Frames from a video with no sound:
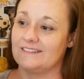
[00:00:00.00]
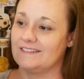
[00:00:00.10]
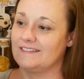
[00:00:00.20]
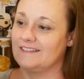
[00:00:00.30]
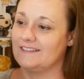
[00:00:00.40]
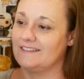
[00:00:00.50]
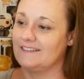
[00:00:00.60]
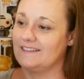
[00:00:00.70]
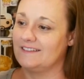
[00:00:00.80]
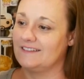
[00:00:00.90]

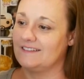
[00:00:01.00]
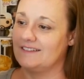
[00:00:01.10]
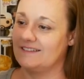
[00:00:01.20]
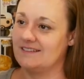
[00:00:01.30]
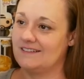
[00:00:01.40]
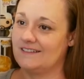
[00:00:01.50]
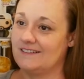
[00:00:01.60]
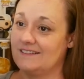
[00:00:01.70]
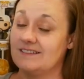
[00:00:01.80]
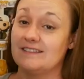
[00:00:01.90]

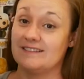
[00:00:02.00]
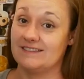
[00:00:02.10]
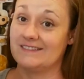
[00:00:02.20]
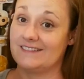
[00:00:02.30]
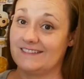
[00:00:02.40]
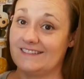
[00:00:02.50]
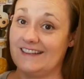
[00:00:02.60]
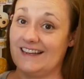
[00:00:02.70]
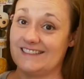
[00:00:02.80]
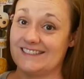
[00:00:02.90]

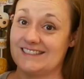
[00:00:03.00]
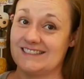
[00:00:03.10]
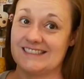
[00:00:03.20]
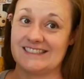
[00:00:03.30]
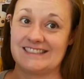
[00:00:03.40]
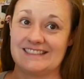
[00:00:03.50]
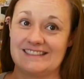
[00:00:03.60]
[no speech]